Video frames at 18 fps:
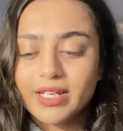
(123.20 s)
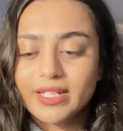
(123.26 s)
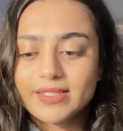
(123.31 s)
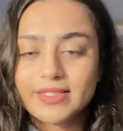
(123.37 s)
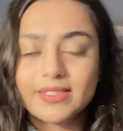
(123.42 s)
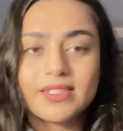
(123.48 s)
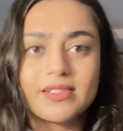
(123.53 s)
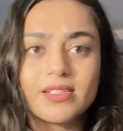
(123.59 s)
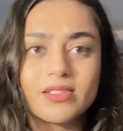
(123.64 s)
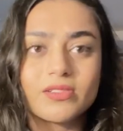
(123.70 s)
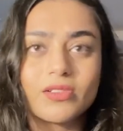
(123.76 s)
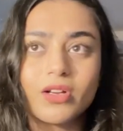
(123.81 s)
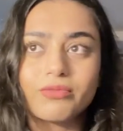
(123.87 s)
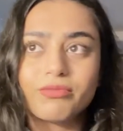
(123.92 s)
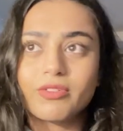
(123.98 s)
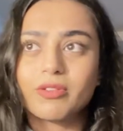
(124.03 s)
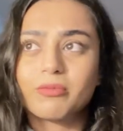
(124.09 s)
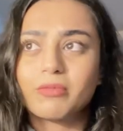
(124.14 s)
is this is
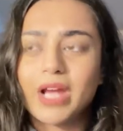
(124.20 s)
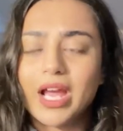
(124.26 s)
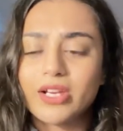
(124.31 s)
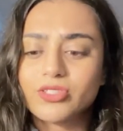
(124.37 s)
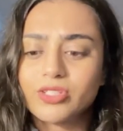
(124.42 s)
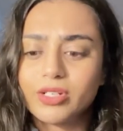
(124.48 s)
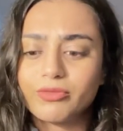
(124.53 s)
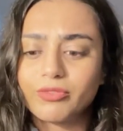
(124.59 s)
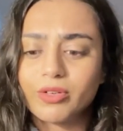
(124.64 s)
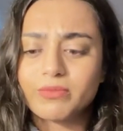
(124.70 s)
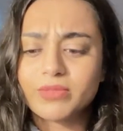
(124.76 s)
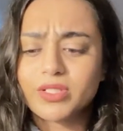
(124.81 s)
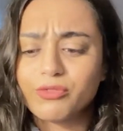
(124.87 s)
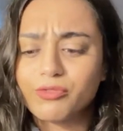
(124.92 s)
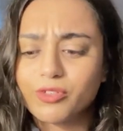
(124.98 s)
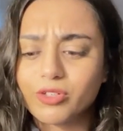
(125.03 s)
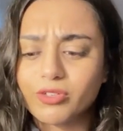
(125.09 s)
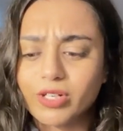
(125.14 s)
not from actually from
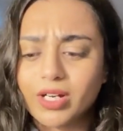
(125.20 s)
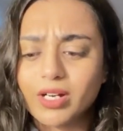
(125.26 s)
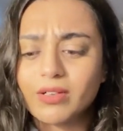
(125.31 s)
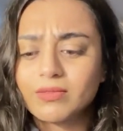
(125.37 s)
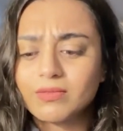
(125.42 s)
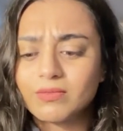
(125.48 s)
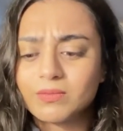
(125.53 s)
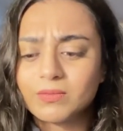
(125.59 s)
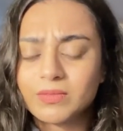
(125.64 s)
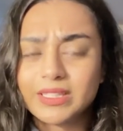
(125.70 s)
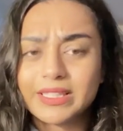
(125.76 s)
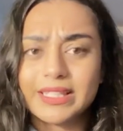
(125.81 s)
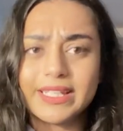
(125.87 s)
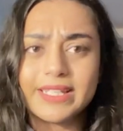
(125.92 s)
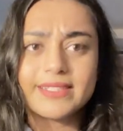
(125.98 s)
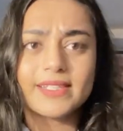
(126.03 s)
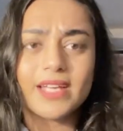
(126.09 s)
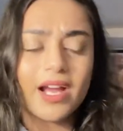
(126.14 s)
sephora
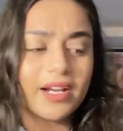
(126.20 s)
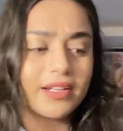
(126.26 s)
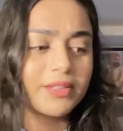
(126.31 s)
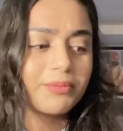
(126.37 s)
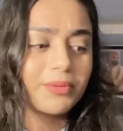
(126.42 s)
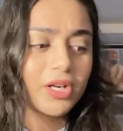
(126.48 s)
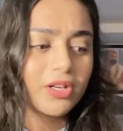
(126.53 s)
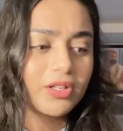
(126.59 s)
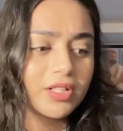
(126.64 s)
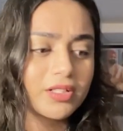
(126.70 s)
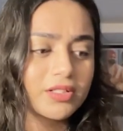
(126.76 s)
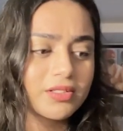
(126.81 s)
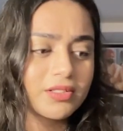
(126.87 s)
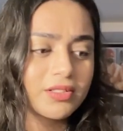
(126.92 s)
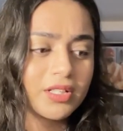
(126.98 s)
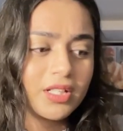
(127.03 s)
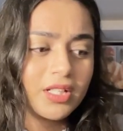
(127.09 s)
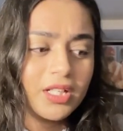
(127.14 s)
these are the
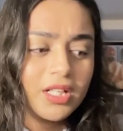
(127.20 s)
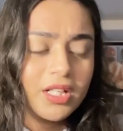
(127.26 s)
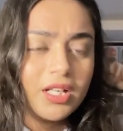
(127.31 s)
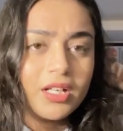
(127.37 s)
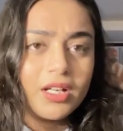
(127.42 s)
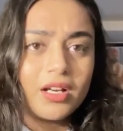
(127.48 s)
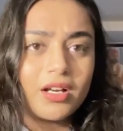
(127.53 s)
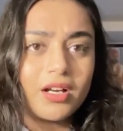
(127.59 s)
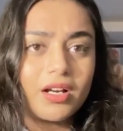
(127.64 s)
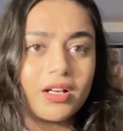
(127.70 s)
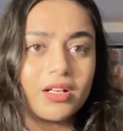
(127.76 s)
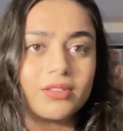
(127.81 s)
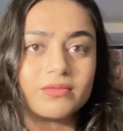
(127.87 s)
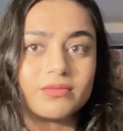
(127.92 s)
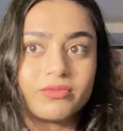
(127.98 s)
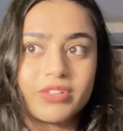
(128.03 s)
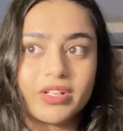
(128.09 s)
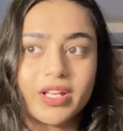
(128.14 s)
products uh,
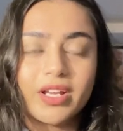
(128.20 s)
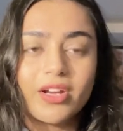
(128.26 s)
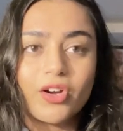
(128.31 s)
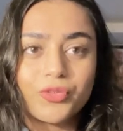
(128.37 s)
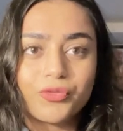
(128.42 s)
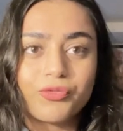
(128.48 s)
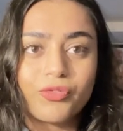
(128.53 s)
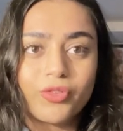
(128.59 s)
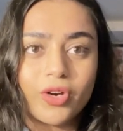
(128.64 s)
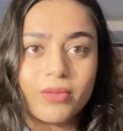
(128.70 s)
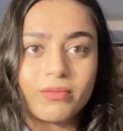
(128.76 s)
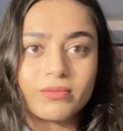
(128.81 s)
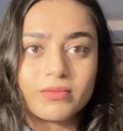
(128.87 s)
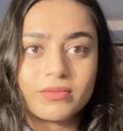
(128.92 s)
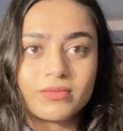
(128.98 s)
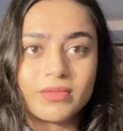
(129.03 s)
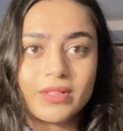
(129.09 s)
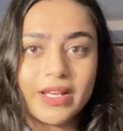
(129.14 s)
what I got
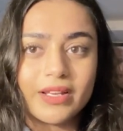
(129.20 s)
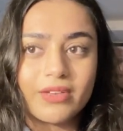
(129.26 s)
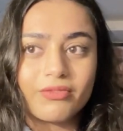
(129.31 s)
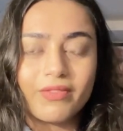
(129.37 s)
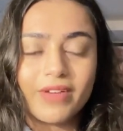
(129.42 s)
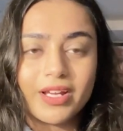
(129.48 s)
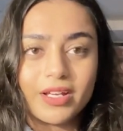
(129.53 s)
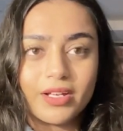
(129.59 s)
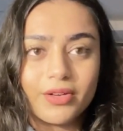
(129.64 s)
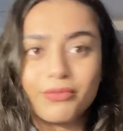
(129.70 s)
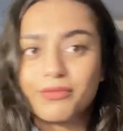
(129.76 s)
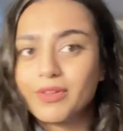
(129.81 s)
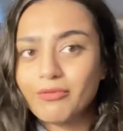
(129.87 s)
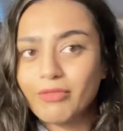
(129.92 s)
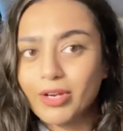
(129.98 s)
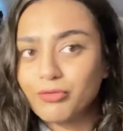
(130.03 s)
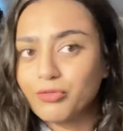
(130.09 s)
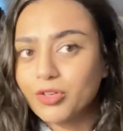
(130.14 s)
from like uh, we
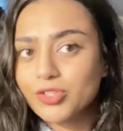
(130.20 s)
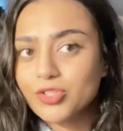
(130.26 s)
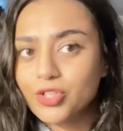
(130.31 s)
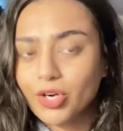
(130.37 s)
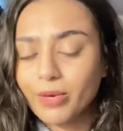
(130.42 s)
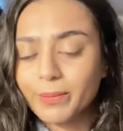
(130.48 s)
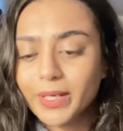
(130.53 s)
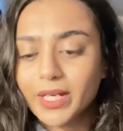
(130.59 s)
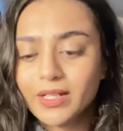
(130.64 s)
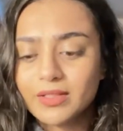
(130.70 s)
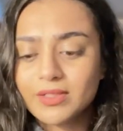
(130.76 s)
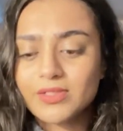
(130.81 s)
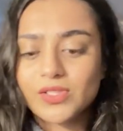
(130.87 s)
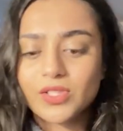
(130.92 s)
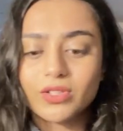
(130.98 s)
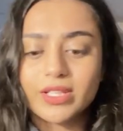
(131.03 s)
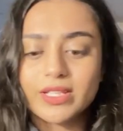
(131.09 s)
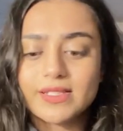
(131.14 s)
went for shopping
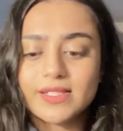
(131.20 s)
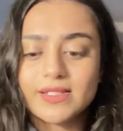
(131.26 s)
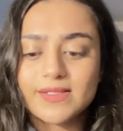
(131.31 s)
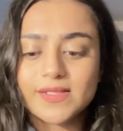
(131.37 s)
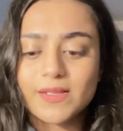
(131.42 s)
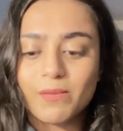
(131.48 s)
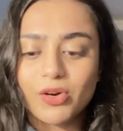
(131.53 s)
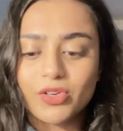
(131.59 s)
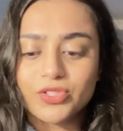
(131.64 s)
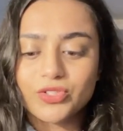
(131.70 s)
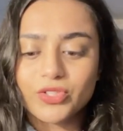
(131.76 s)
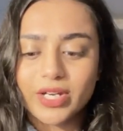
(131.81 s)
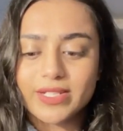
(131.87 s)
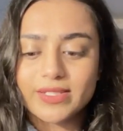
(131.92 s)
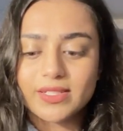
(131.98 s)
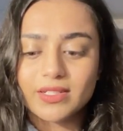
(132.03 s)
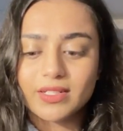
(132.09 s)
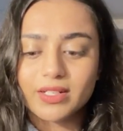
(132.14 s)
so this is the
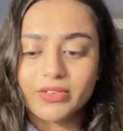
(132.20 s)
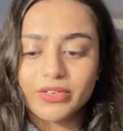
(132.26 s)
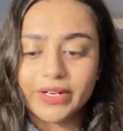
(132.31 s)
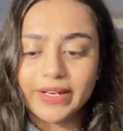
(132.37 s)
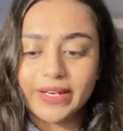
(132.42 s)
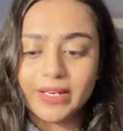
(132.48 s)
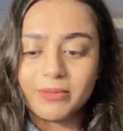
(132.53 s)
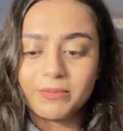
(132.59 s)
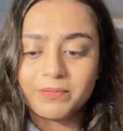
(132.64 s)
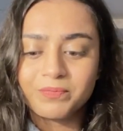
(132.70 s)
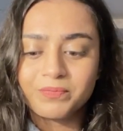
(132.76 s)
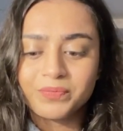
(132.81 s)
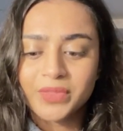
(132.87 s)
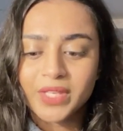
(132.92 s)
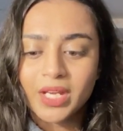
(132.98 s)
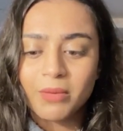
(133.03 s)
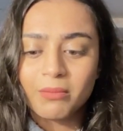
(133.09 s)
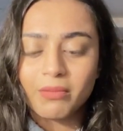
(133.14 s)
moisturizer cream
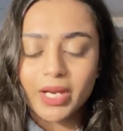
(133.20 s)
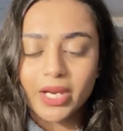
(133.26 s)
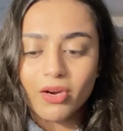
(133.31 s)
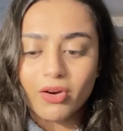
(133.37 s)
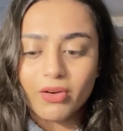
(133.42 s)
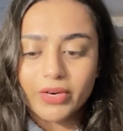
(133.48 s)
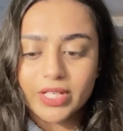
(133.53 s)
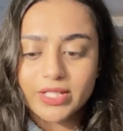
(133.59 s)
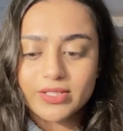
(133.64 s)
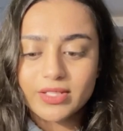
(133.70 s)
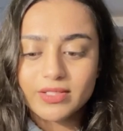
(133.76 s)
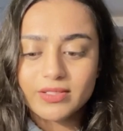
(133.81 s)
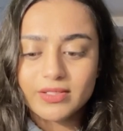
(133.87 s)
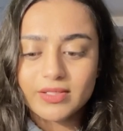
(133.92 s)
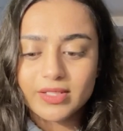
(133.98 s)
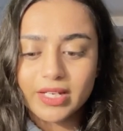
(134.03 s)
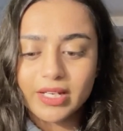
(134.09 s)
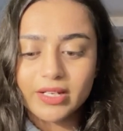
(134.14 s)
by
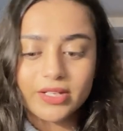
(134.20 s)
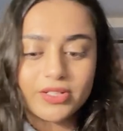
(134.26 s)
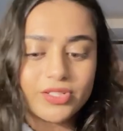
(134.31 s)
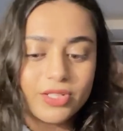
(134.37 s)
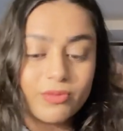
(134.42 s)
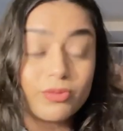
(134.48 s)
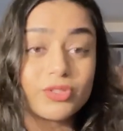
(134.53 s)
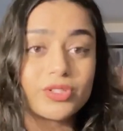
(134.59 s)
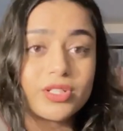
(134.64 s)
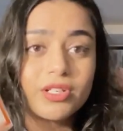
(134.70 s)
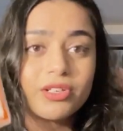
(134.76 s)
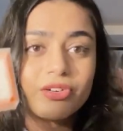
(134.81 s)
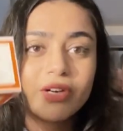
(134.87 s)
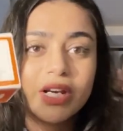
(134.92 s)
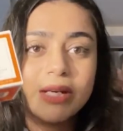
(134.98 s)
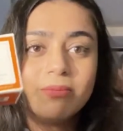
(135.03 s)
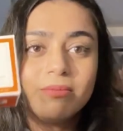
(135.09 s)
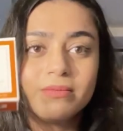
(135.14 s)
Origins energy boosting
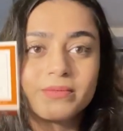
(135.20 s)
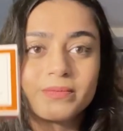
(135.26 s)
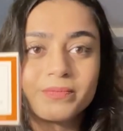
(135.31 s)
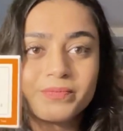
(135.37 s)
cream